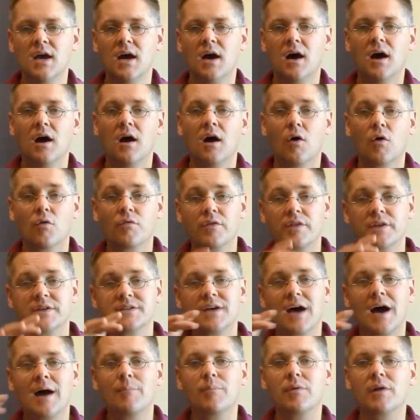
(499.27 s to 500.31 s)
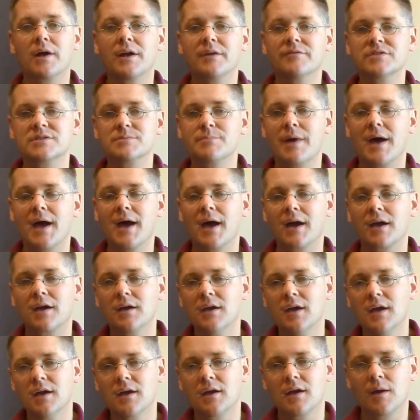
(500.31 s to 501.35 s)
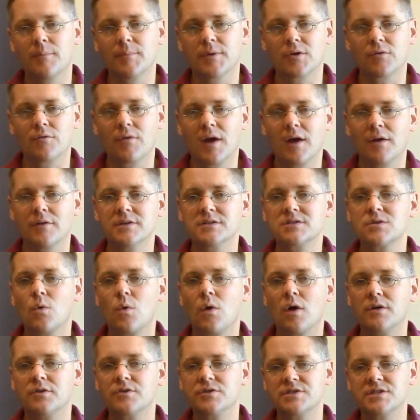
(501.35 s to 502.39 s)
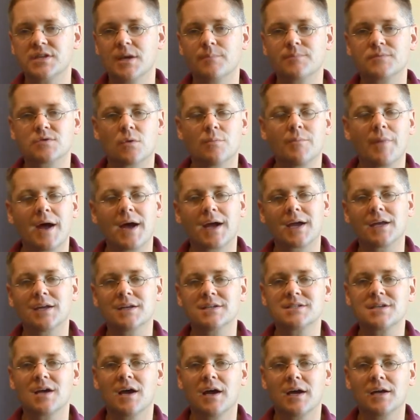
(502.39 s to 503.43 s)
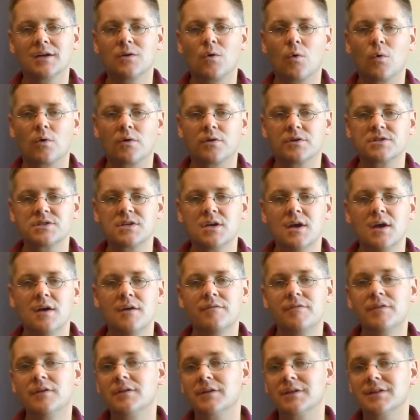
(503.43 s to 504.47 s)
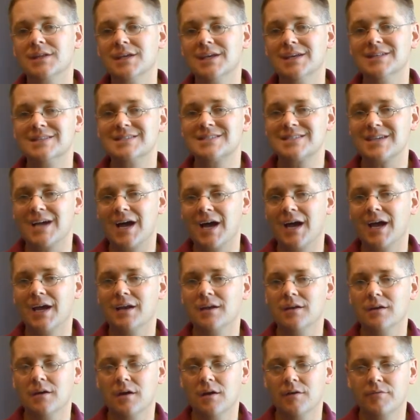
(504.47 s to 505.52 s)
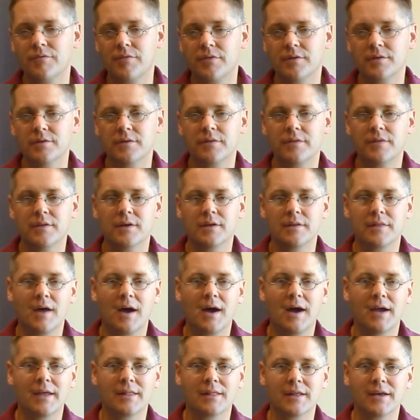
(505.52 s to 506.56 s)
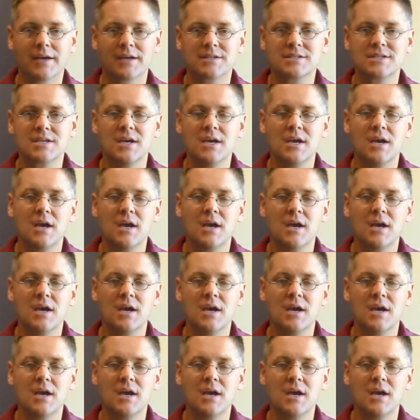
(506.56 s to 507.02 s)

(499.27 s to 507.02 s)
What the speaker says: over the top line of his back, coming around his quadriceps or back in his hindquarters, feeling the inside of the hind legs.